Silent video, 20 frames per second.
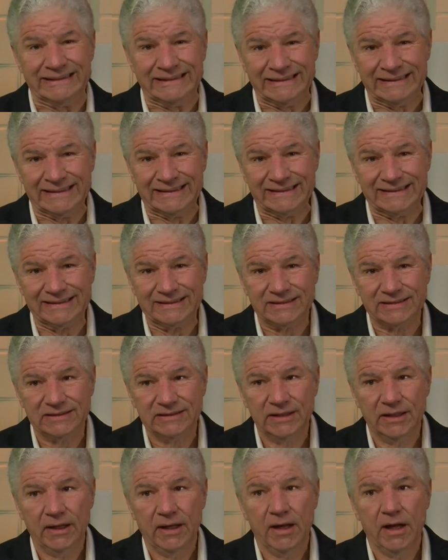Uh,
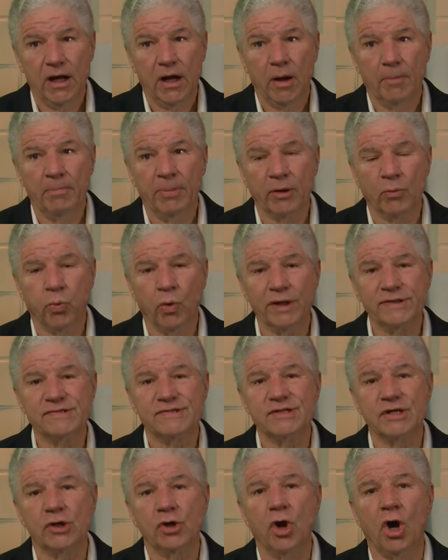but what's
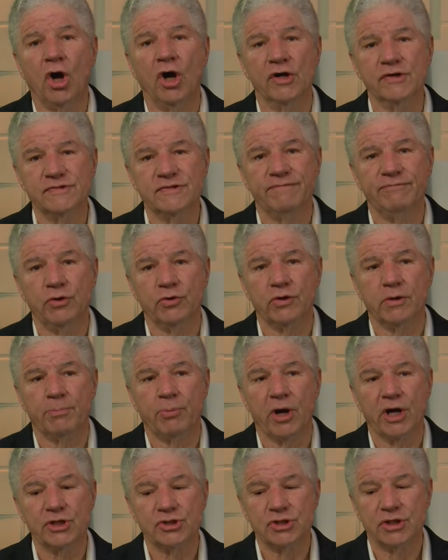the cause of your
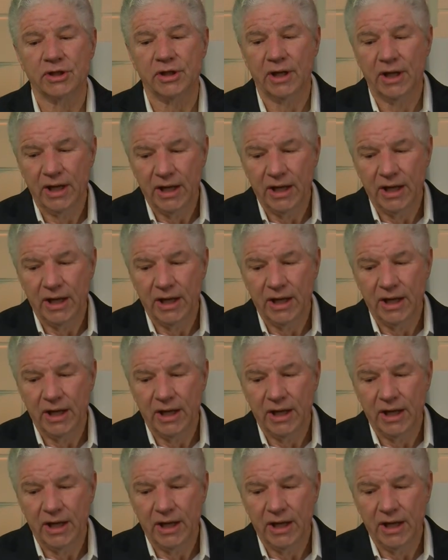depression?